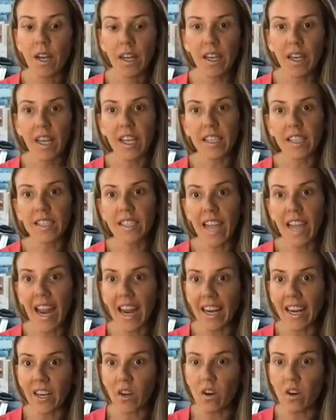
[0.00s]

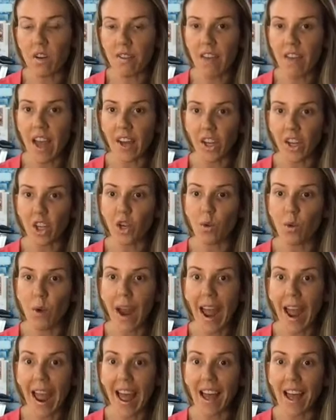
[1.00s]
container that you
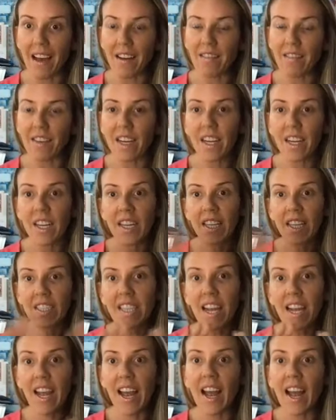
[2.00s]
have
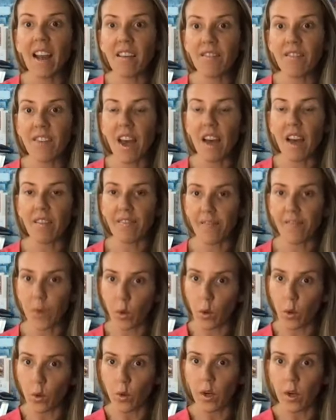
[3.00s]
to have that
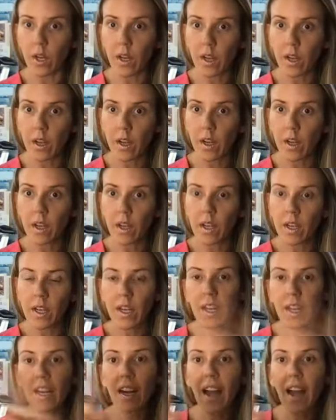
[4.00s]
food
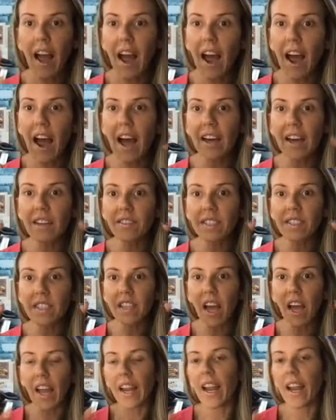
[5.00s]
out of
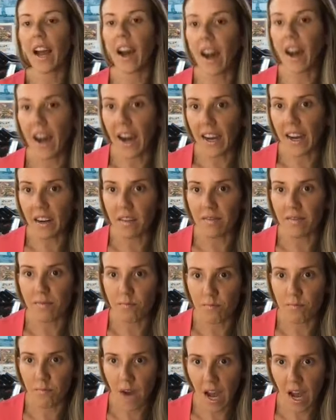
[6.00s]
sight, out of
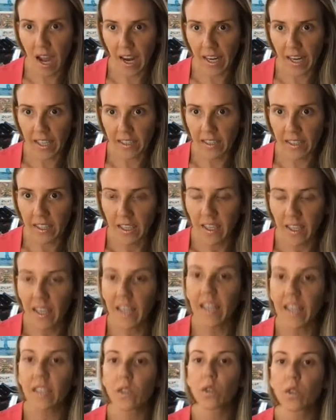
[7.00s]
mind.
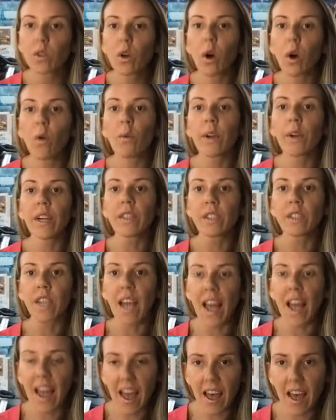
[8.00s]
It's going to
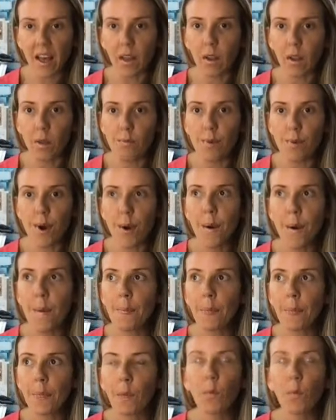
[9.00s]
help
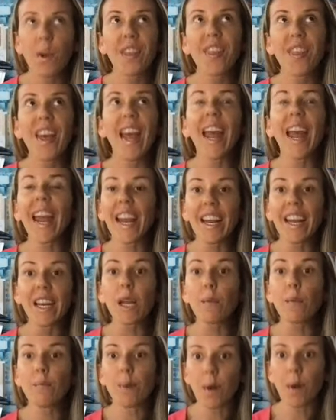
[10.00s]
with
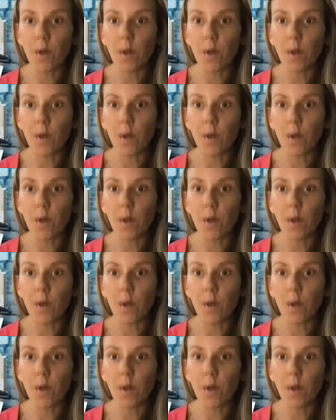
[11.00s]
80%